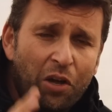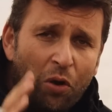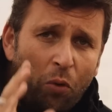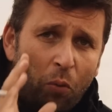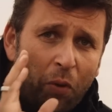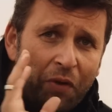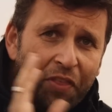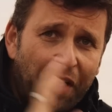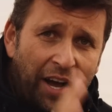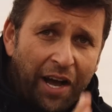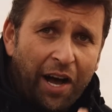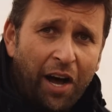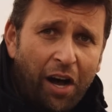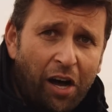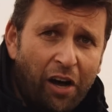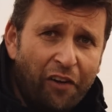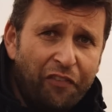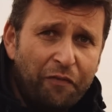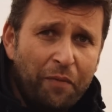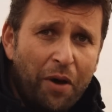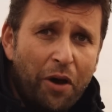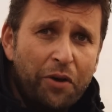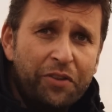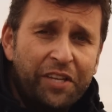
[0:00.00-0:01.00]
With that
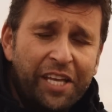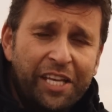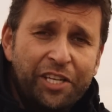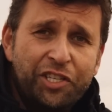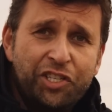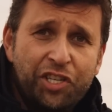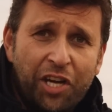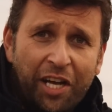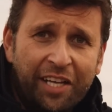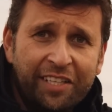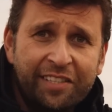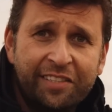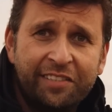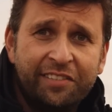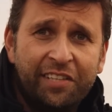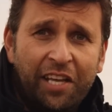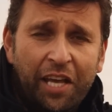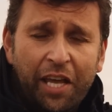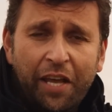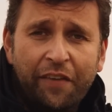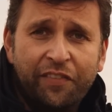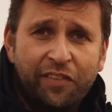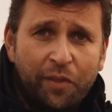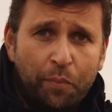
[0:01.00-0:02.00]
half mode, it just
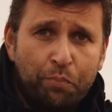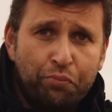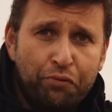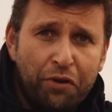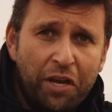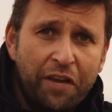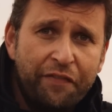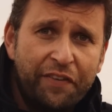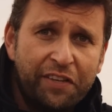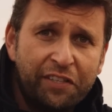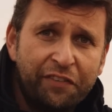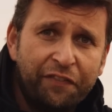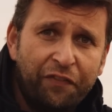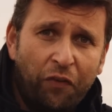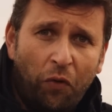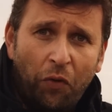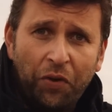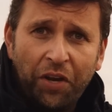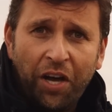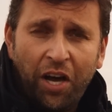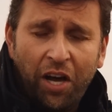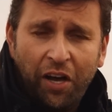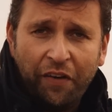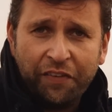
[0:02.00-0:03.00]
saves the previous
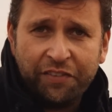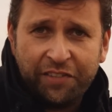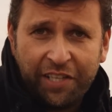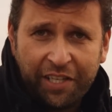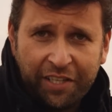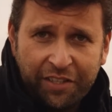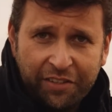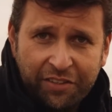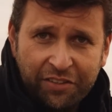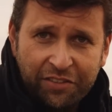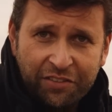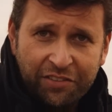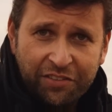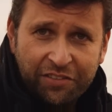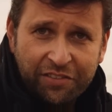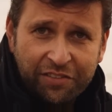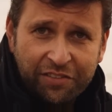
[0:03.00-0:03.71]
4.5 seconds.